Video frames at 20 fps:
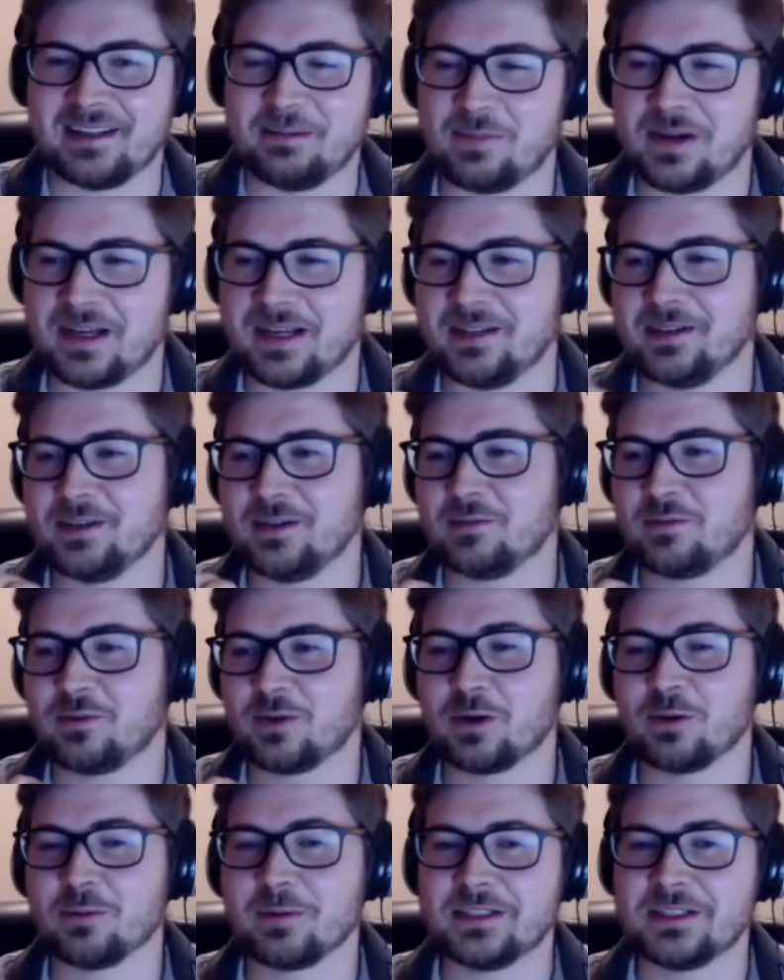But
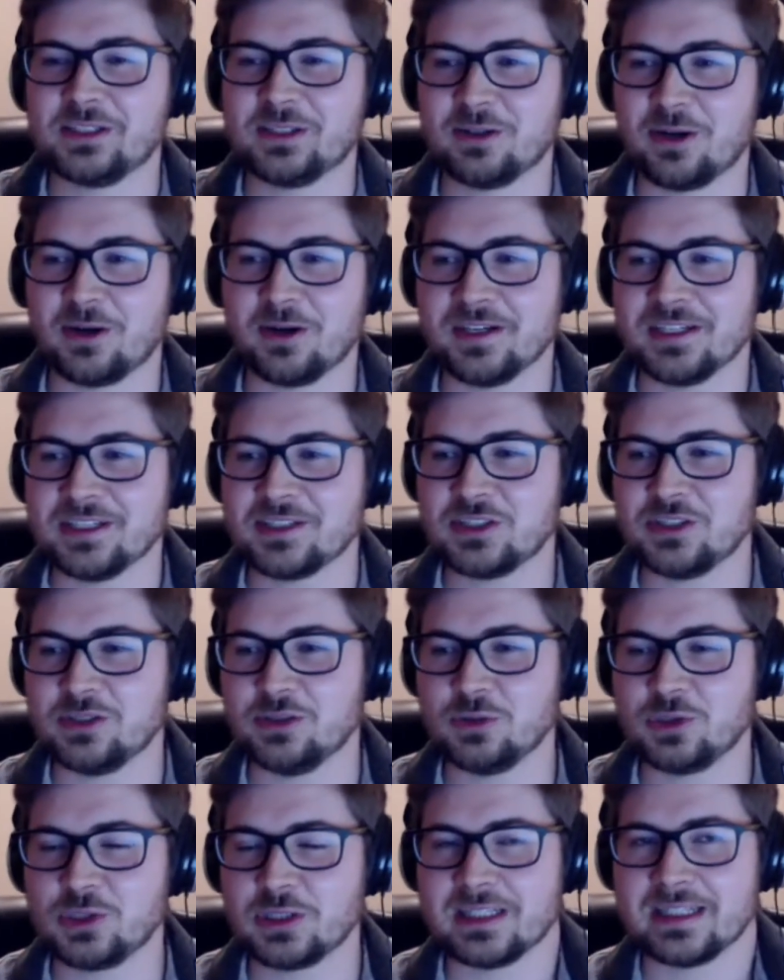for original artists,
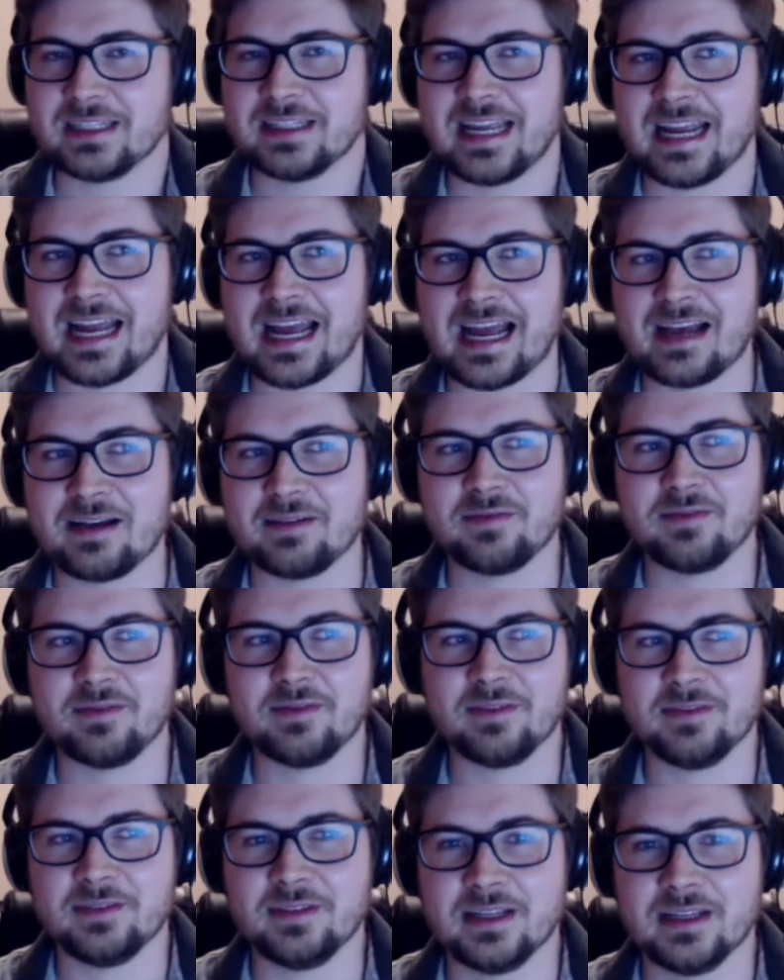usually they have
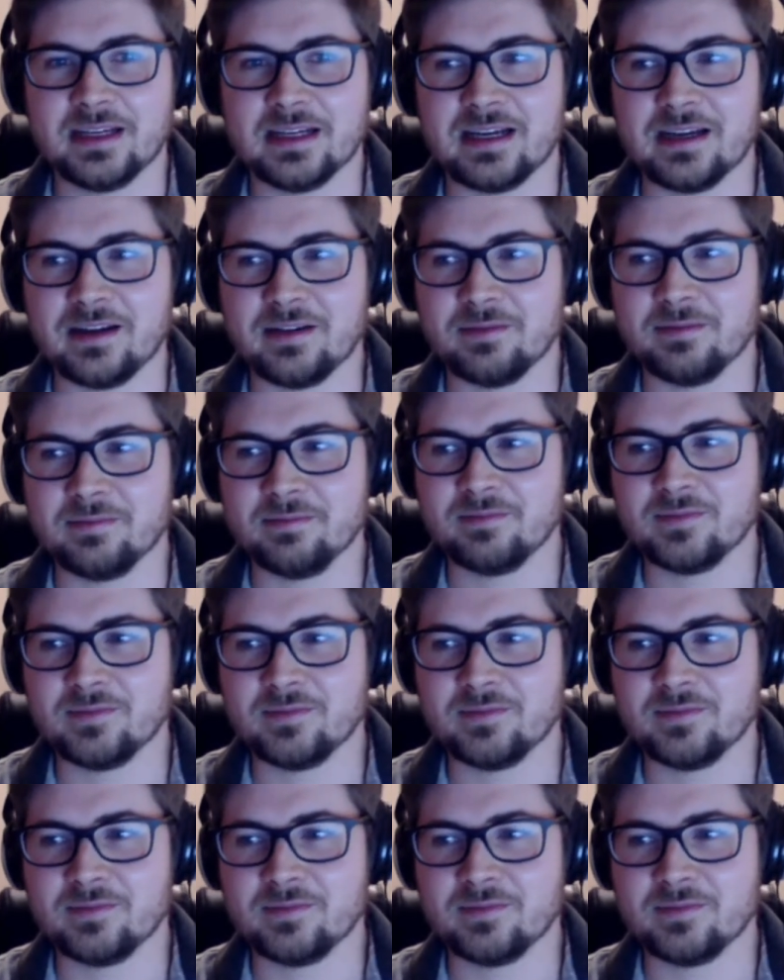the